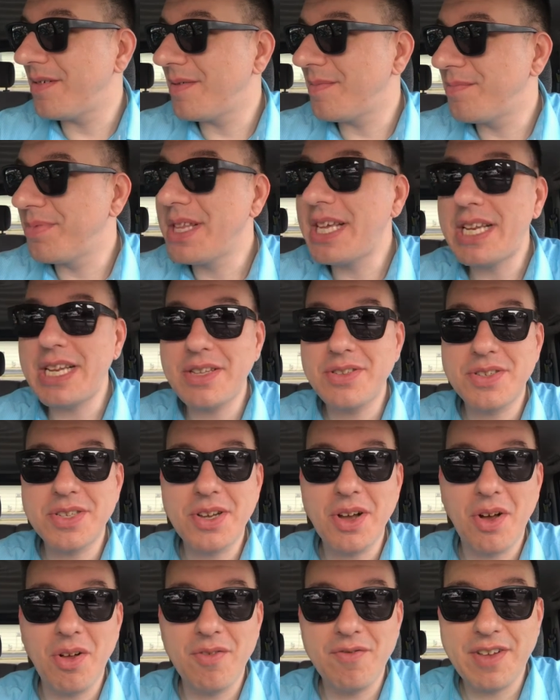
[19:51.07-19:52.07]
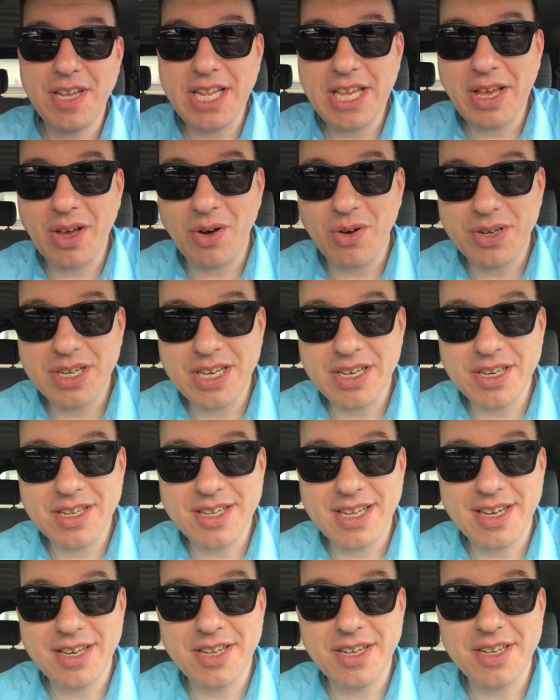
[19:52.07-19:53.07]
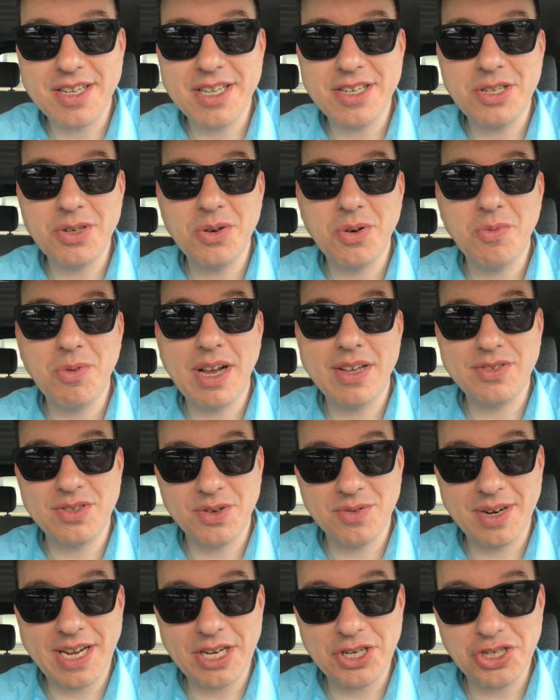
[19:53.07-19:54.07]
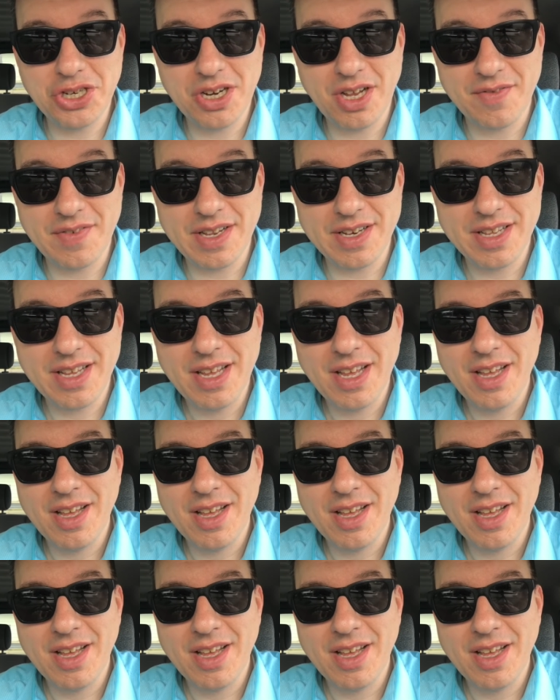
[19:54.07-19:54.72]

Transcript: Bleeding Skull Video can do a restoration of it.